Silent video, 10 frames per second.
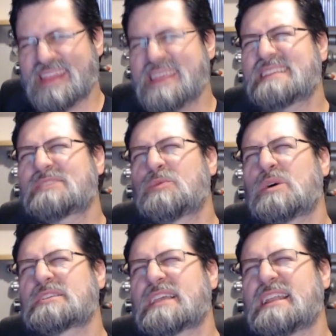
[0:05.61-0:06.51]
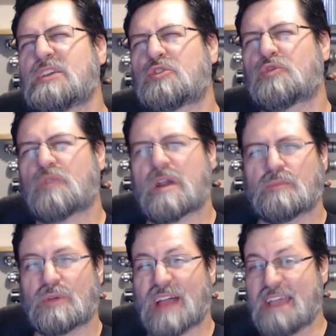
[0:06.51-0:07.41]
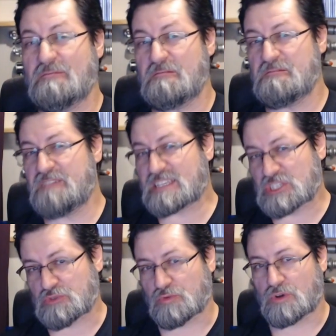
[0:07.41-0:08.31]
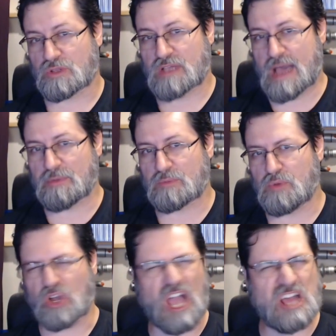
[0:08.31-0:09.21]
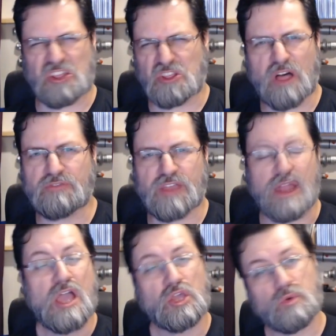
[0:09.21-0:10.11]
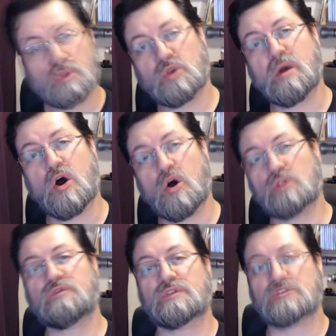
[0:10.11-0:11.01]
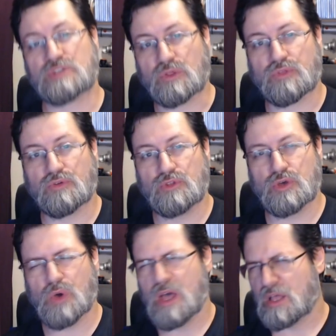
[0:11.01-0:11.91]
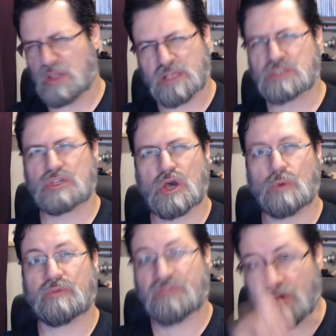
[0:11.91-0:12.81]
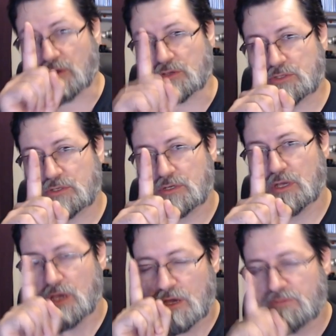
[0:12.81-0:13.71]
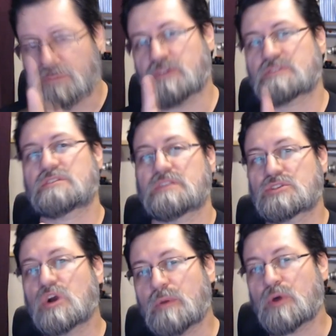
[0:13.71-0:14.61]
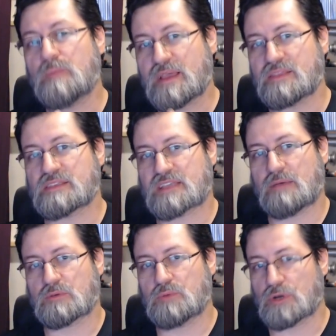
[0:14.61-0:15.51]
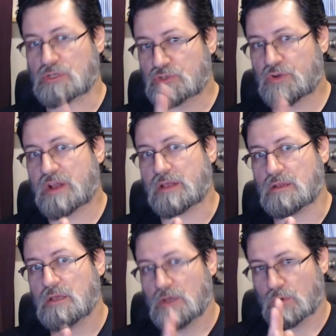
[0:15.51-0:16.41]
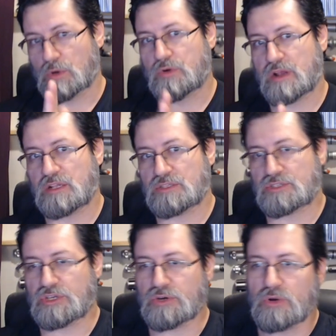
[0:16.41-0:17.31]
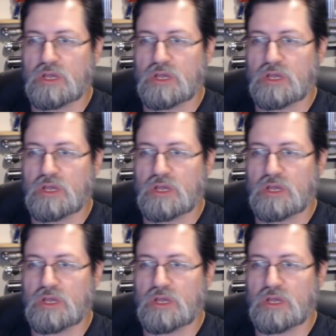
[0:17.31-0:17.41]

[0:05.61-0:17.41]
This was an incredible and visceral comic book. I loved it. You want to talk about Hulk versus Cthulhu? Let's go. But first, first, let's talk about who made this comic book, because credit, where credit is due.